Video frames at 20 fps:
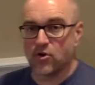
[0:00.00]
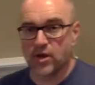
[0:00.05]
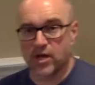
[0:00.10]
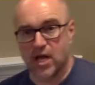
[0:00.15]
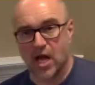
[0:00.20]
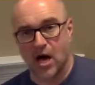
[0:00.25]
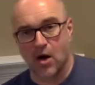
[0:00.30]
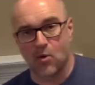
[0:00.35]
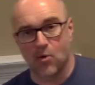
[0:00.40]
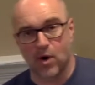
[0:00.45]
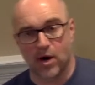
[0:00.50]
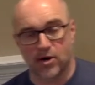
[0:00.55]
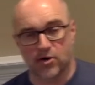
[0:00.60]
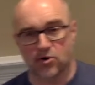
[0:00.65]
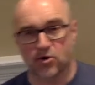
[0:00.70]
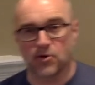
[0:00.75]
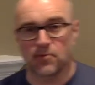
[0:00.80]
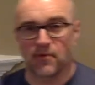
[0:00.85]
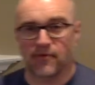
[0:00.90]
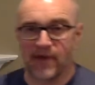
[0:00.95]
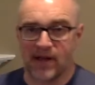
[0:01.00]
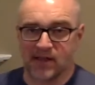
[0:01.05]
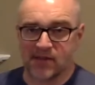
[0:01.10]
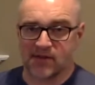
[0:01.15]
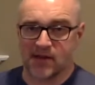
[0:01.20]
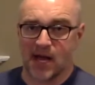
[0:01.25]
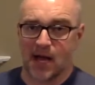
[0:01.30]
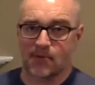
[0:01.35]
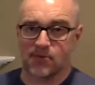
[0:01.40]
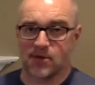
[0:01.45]
only got one group of
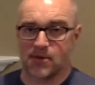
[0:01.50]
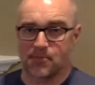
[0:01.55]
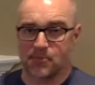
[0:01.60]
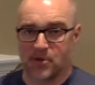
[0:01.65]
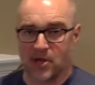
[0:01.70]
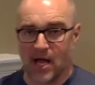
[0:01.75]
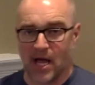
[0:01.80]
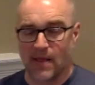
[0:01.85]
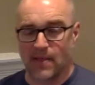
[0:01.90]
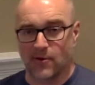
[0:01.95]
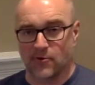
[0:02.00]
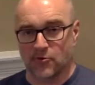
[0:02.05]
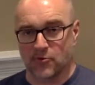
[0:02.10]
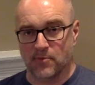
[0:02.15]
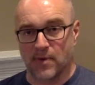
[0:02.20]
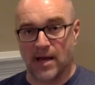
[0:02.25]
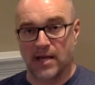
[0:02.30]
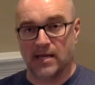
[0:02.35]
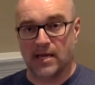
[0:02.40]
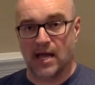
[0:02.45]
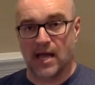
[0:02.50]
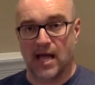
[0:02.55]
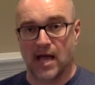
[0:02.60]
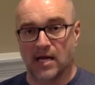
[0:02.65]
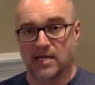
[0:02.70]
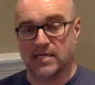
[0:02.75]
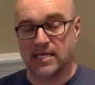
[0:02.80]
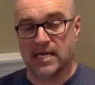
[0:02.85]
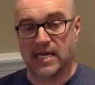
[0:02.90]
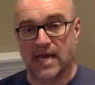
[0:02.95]
enzymes at play. Those are my
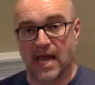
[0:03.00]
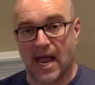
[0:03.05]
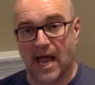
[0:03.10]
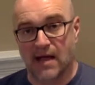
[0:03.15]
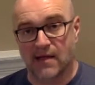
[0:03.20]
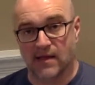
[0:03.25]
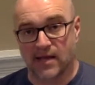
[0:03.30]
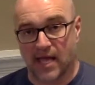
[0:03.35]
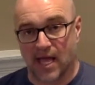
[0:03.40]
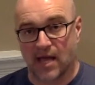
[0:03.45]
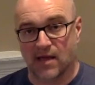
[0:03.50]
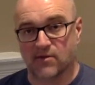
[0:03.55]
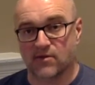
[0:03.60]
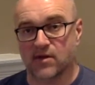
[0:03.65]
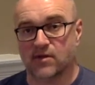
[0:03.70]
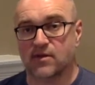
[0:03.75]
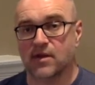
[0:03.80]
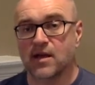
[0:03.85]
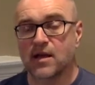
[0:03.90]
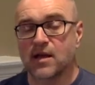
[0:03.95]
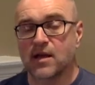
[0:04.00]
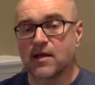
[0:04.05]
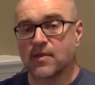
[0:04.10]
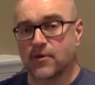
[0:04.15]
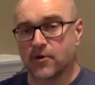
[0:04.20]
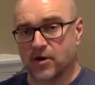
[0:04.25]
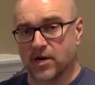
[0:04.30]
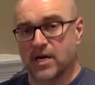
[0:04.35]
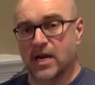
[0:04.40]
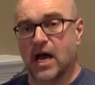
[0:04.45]
DNA helicases.
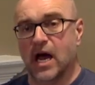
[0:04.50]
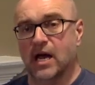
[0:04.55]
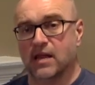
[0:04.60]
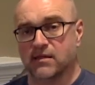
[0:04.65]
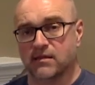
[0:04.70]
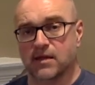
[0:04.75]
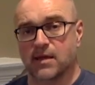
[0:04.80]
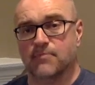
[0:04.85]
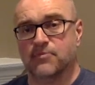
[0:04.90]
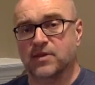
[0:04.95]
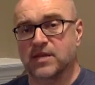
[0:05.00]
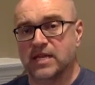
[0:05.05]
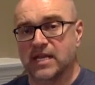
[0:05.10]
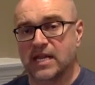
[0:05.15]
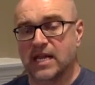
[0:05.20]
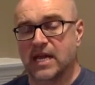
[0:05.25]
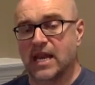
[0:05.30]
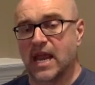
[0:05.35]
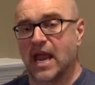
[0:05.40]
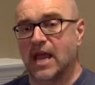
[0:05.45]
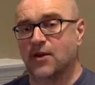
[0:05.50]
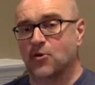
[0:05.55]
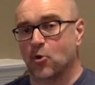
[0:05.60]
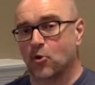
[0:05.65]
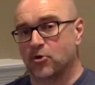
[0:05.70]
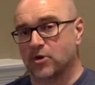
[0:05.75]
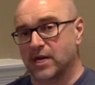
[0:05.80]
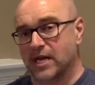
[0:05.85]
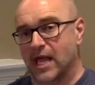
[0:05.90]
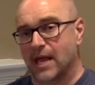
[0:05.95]
They're going to unzip the DNA in
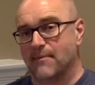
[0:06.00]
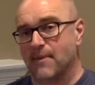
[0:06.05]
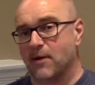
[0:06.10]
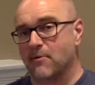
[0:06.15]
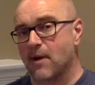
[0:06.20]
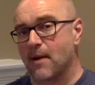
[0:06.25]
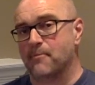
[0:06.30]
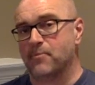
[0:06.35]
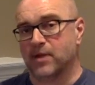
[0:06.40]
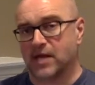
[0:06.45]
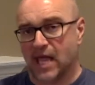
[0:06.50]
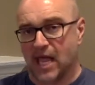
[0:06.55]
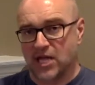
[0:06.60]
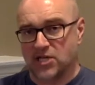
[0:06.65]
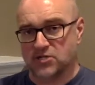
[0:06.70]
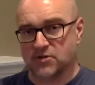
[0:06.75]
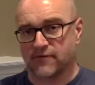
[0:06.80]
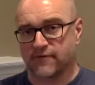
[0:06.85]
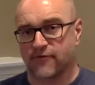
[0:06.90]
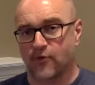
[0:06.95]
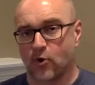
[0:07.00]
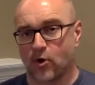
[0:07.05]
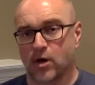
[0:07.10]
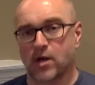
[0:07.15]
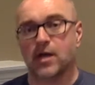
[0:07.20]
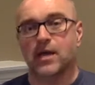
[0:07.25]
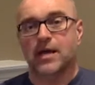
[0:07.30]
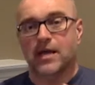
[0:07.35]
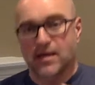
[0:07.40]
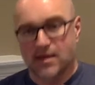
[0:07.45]
order to get my replication fork
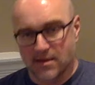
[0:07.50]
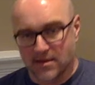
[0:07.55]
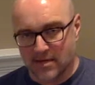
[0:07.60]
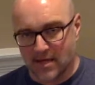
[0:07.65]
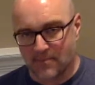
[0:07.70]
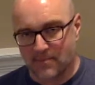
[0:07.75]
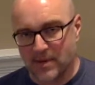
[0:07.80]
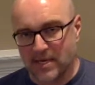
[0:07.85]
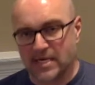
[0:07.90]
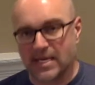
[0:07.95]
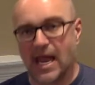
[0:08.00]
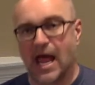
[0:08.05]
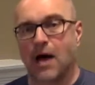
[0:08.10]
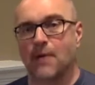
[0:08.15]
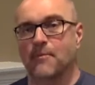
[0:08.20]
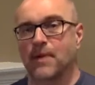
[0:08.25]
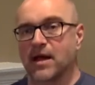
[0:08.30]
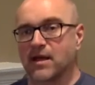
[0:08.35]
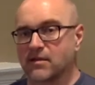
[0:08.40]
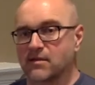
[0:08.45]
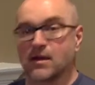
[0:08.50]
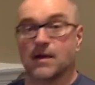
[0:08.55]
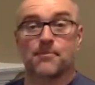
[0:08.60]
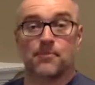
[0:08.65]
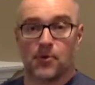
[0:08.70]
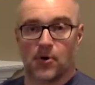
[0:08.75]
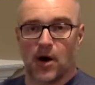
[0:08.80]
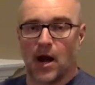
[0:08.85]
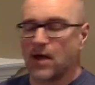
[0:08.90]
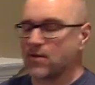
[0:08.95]
zipping down my
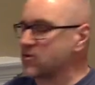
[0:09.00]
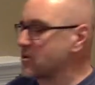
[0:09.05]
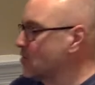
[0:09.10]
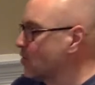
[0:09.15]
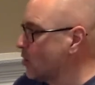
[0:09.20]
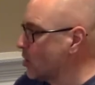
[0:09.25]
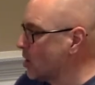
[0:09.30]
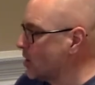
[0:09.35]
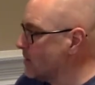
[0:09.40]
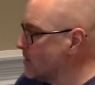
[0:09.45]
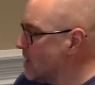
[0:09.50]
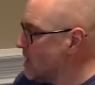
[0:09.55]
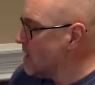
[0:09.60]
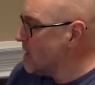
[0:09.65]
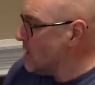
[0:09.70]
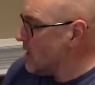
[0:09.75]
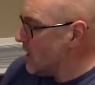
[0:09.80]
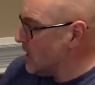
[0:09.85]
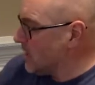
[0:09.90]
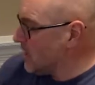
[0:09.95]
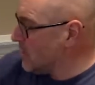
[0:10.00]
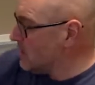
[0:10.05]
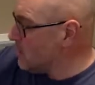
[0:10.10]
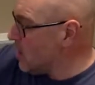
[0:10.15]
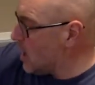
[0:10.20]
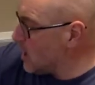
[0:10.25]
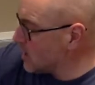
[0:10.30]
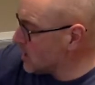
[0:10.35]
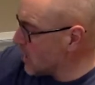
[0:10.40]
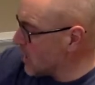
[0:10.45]
zipper, as it were.
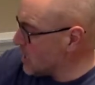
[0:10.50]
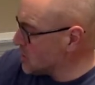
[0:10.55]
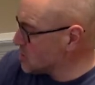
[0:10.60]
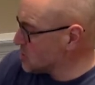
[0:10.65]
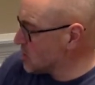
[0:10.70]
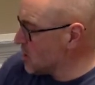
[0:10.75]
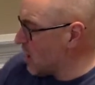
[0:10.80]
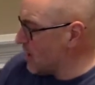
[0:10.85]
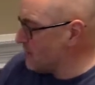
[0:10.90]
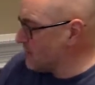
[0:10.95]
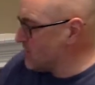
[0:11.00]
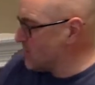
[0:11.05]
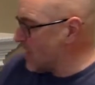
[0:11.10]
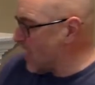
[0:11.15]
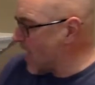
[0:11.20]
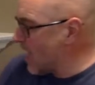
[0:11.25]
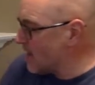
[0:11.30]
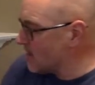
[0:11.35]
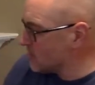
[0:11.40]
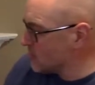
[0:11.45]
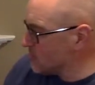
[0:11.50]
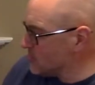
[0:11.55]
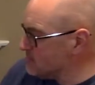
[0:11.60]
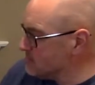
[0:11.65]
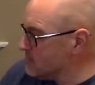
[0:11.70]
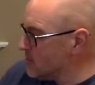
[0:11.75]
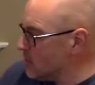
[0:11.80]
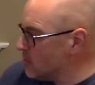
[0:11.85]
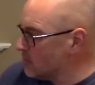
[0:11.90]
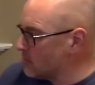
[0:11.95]
Elongation obviously has the
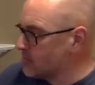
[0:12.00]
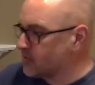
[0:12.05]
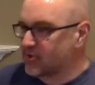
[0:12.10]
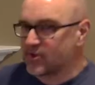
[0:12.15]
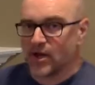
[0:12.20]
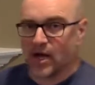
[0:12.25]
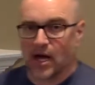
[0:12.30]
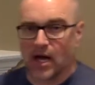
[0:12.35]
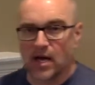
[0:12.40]
most